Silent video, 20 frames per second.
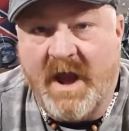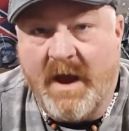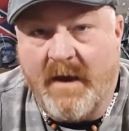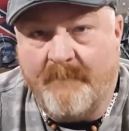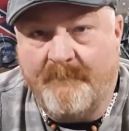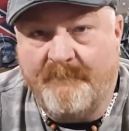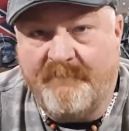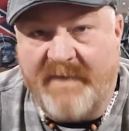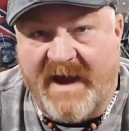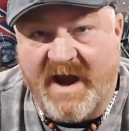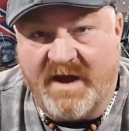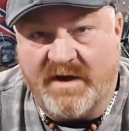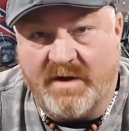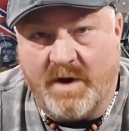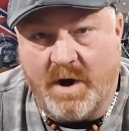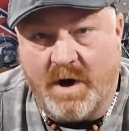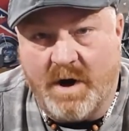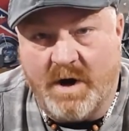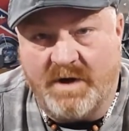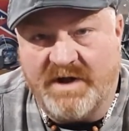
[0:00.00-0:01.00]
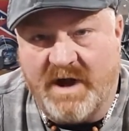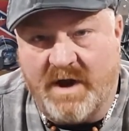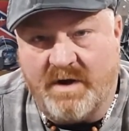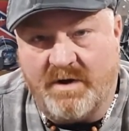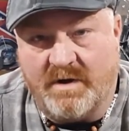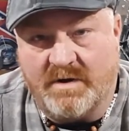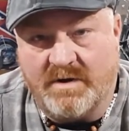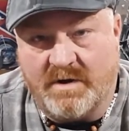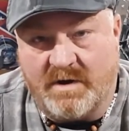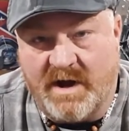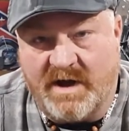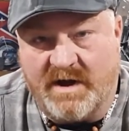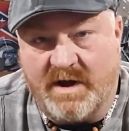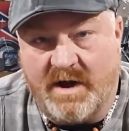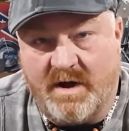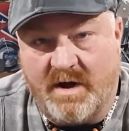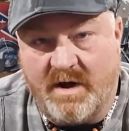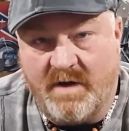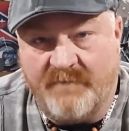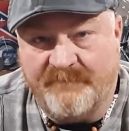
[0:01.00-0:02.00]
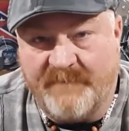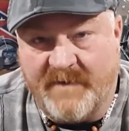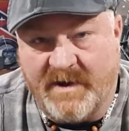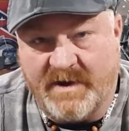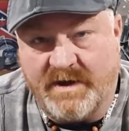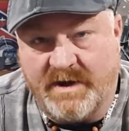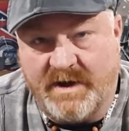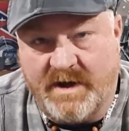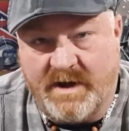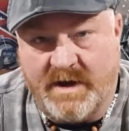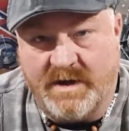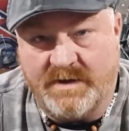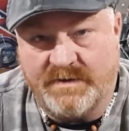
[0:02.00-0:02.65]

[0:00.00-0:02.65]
back of her, down her crack of her fucking ass.